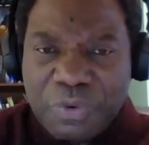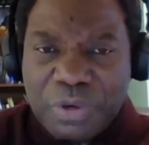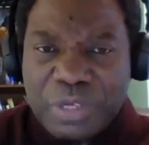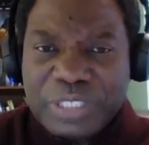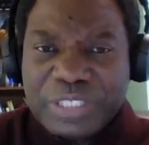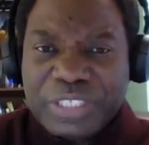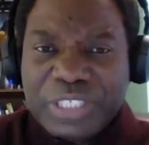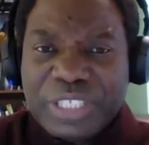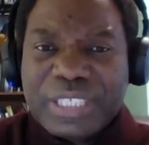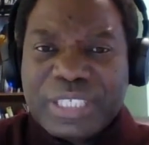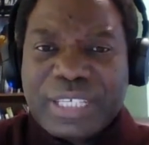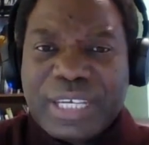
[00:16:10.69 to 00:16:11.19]

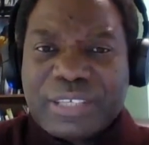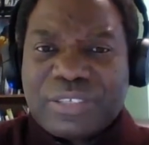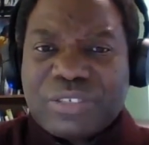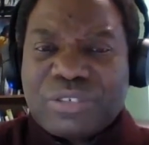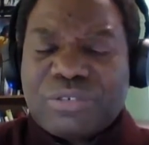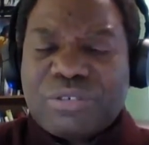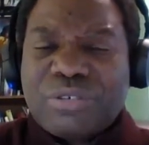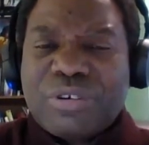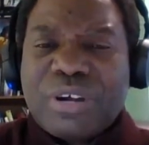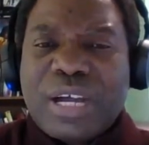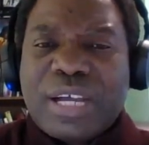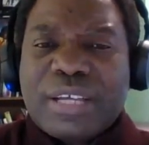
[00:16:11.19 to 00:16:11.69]
Jesus
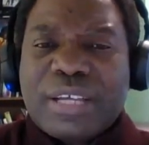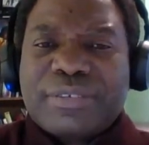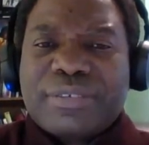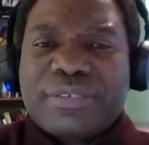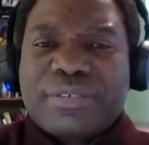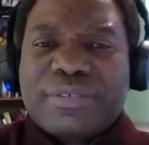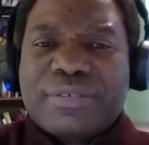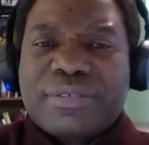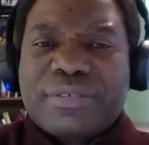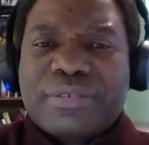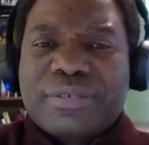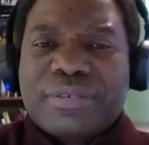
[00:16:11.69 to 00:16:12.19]

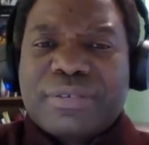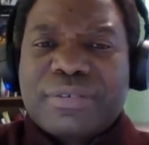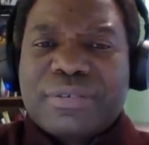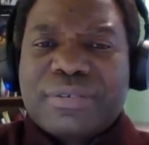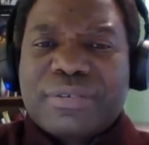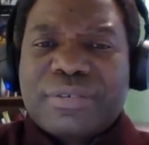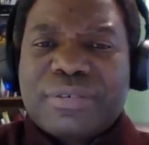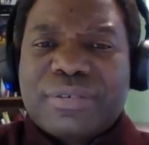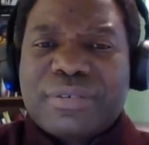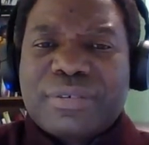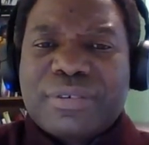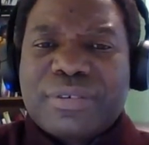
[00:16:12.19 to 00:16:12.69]
Christ.
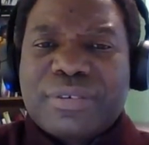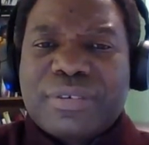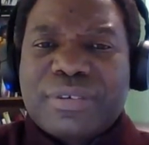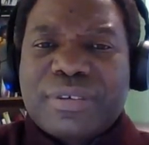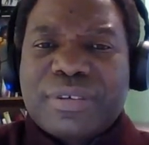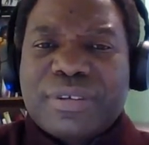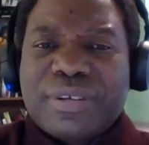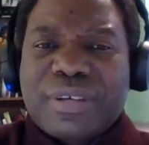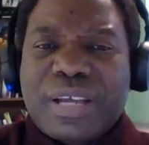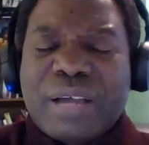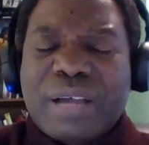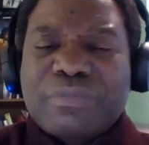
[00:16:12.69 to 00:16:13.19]

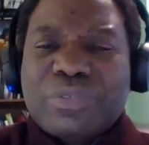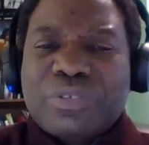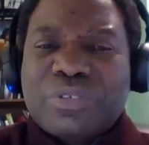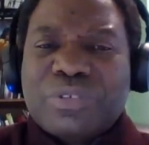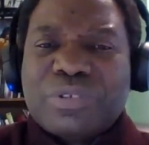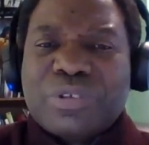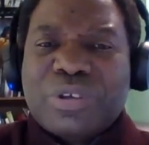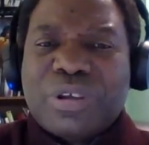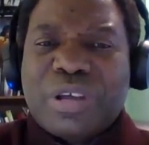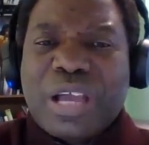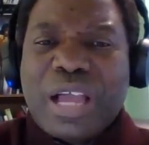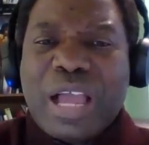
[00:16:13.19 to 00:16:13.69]

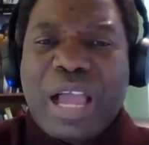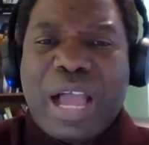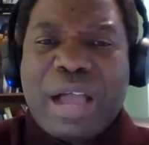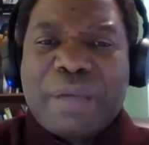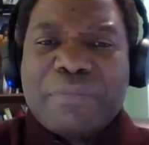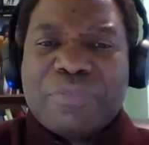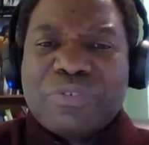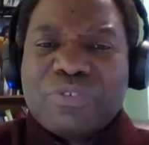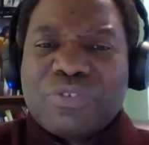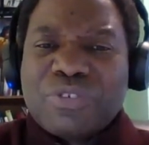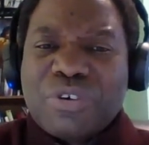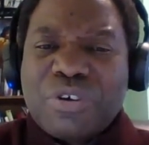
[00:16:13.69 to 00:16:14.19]

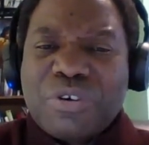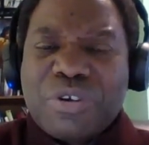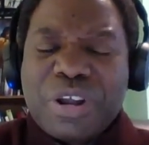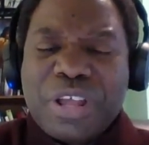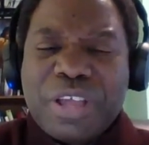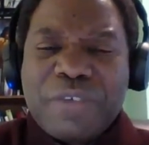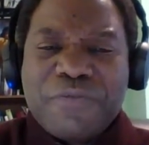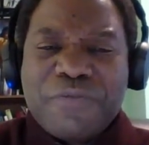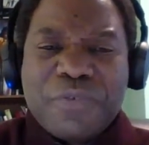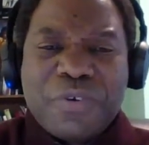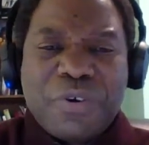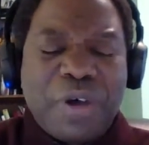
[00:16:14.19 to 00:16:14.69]
I'm
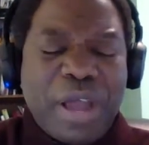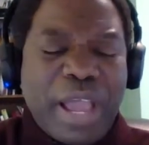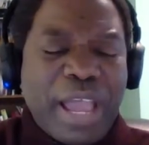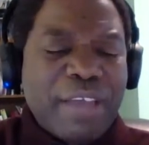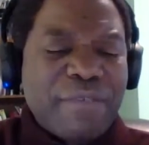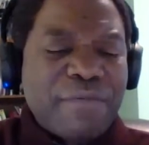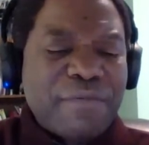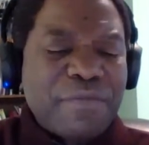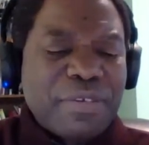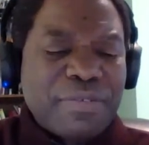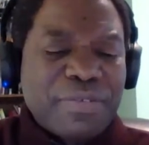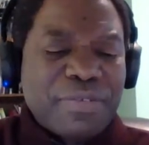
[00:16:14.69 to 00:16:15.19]
sorry for
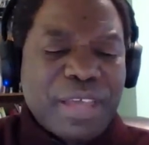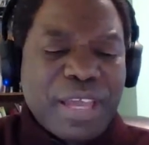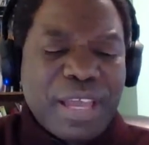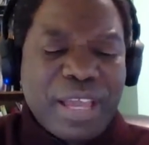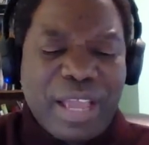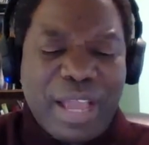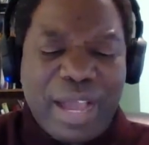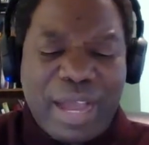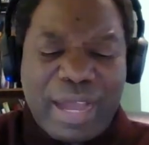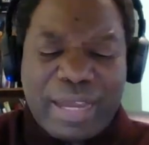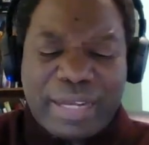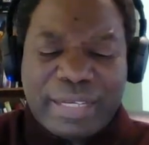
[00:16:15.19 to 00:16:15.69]

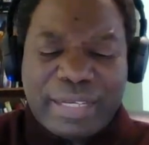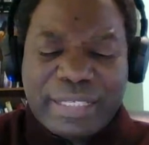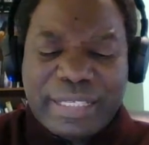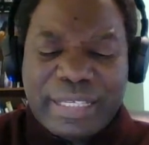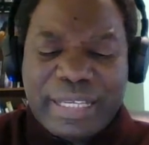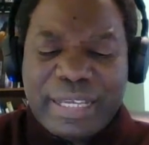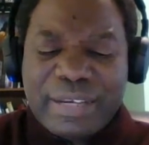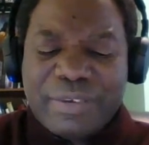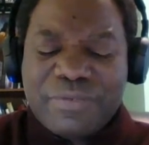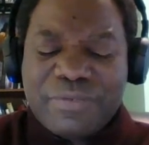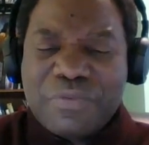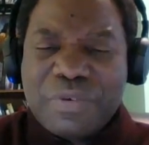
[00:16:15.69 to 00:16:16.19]
everything I
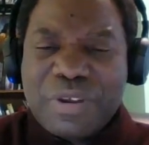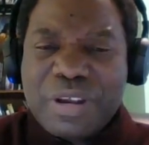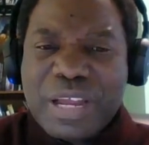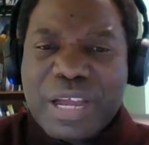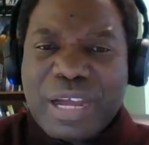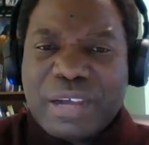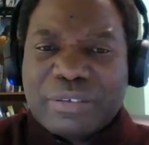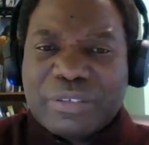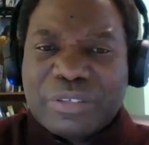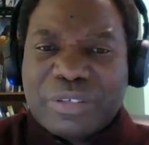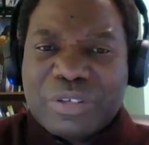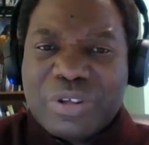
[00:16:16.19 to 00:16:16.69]
did
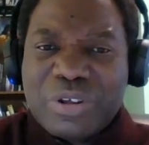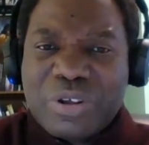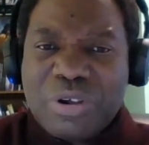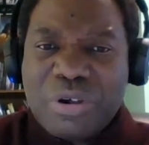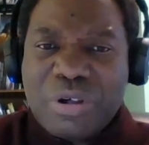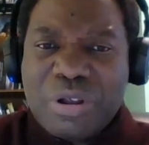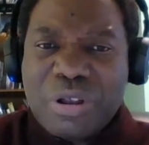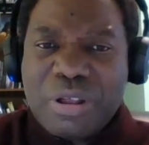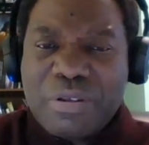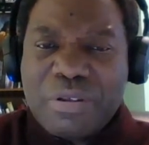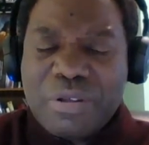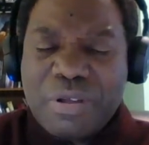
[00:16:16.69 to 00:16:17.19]
without
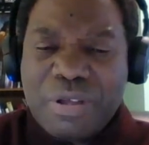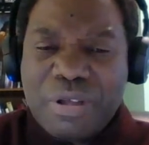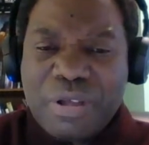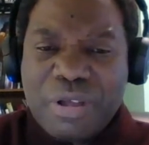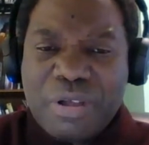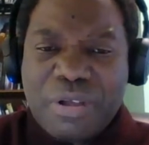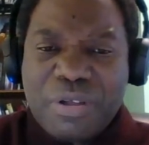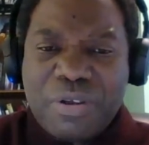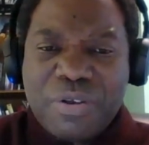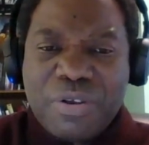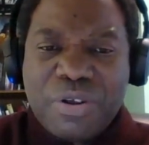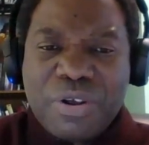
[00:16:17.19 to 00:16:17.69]

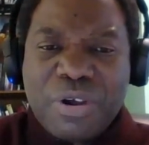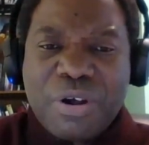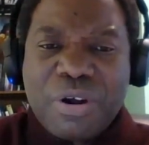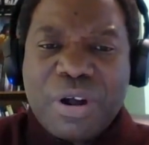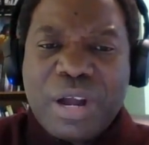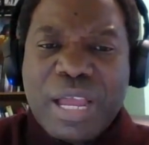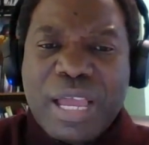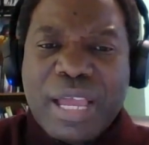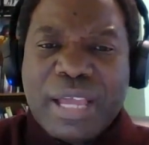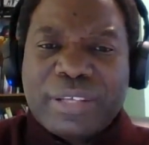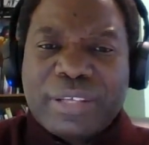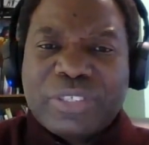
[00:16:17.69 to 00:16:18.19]

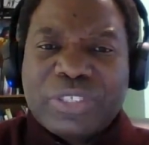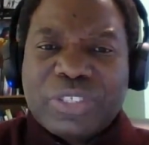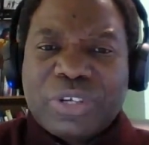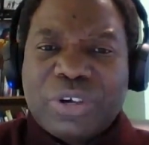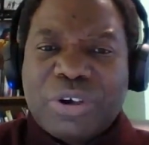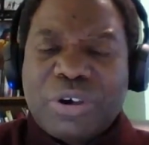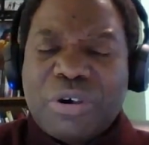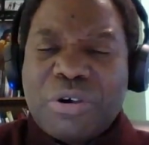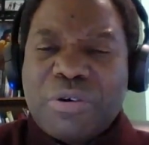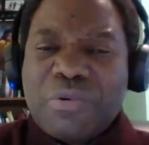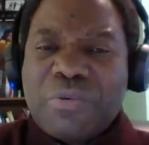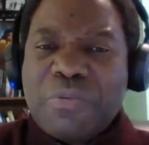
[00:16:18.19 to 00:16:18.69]
knowledge,
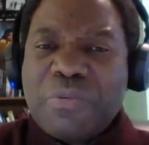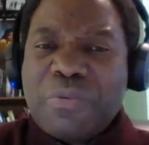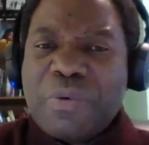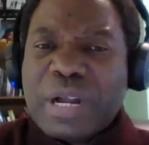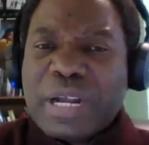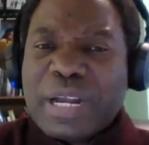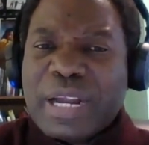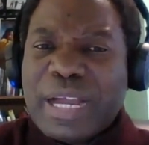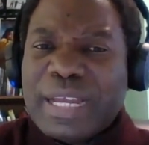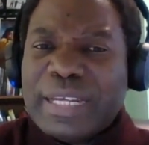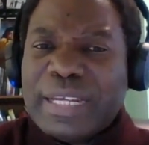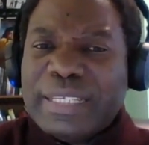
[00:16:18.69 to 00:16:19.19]
or
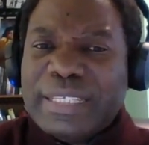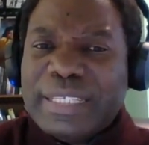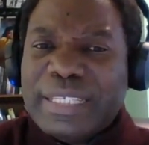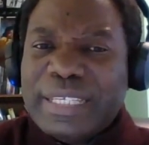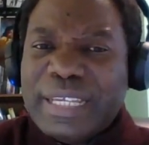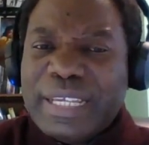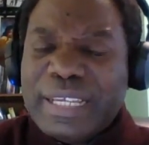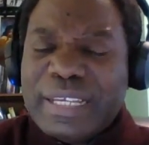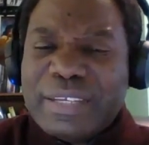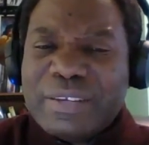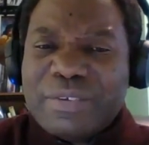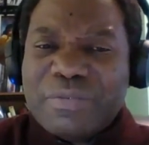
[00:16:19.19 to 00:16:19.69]
what I
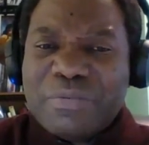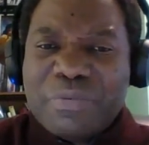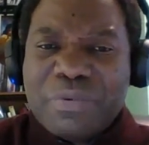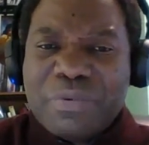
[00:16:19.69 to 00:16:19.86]
did